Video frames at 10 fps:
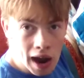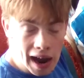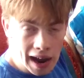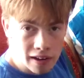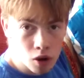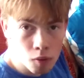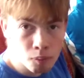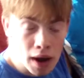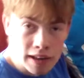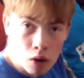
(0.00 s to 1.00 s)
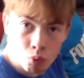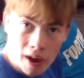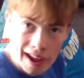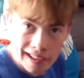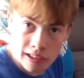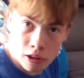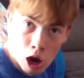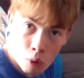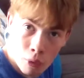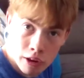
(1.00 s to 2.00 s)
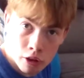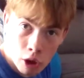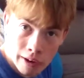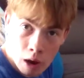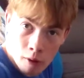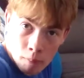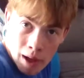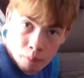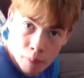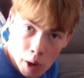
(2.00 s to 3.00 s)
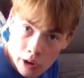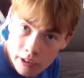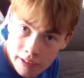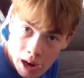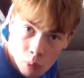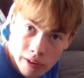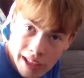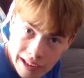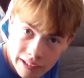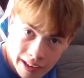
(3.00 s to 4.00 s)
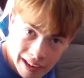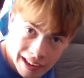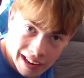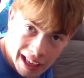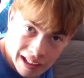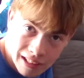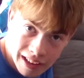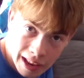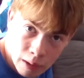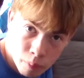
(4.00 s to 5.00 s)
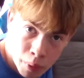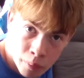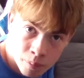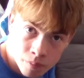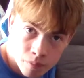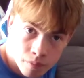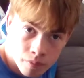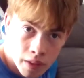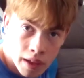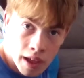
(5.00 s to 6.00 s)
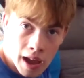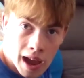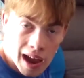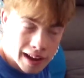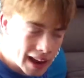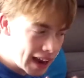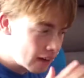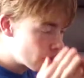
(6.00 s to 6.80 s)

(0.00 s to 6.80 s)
And by the way, Carmen's going to remember to tell Katie in the next clip. And I